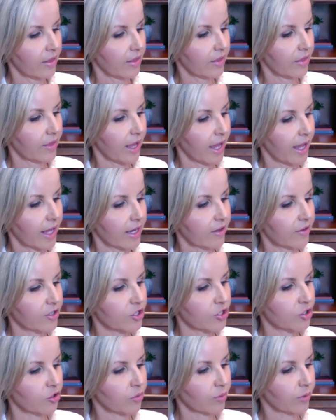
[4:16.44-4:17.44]
the head of the
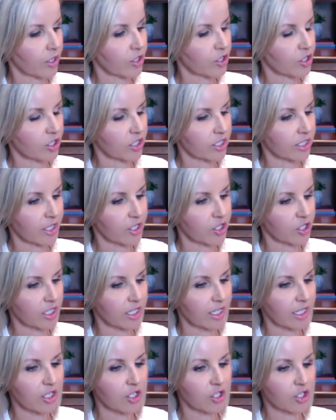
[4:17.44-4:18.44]
toothbrush is
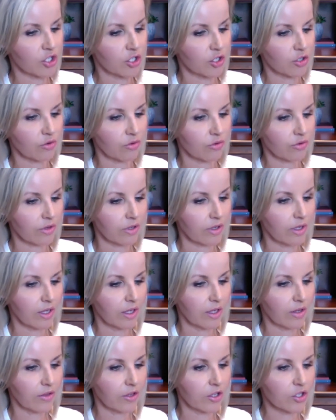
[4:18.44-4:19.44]
touching each tooth.
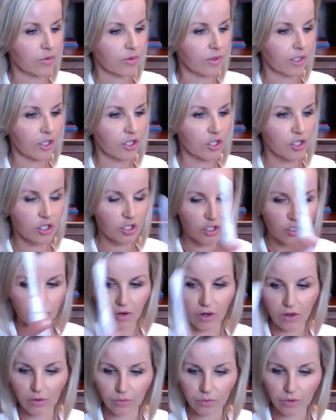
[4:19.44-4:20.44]
These really just do
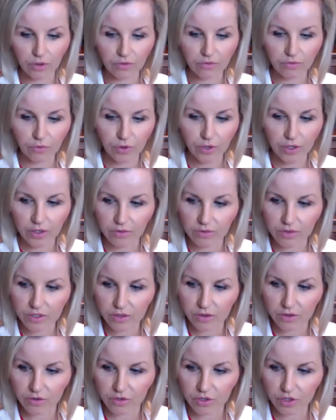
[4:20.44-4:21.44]
all the work for you, so
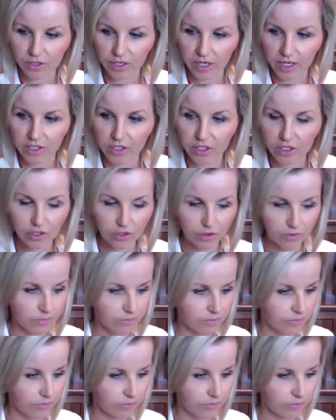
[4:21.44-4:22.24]
those are nice too.